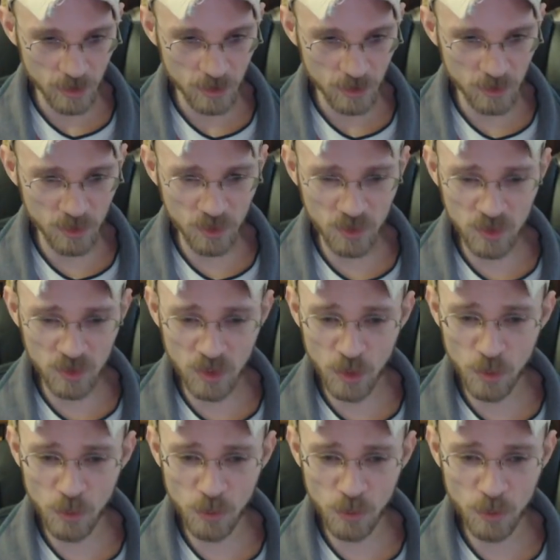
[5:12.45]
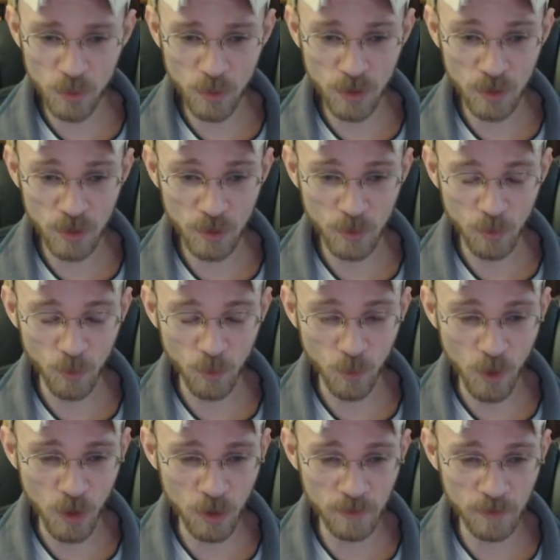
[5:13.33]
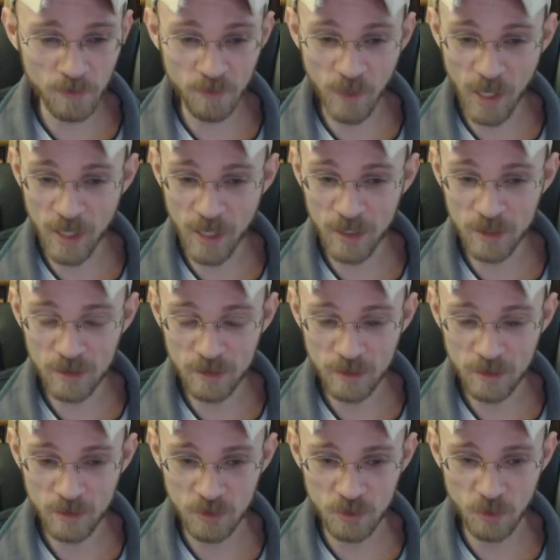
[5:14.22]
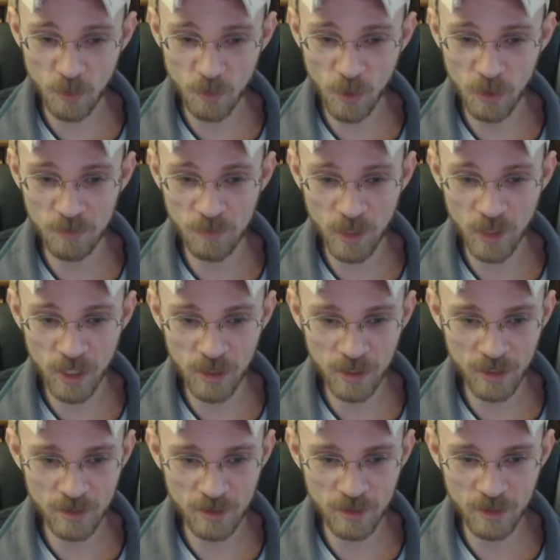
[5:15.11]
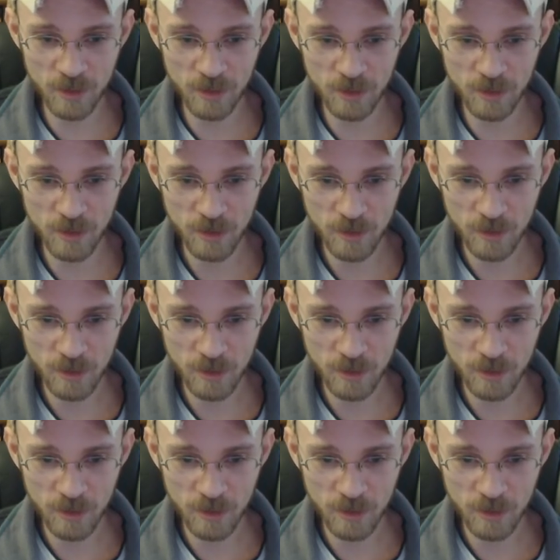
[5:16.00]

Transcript: Su Wong Fan, I think.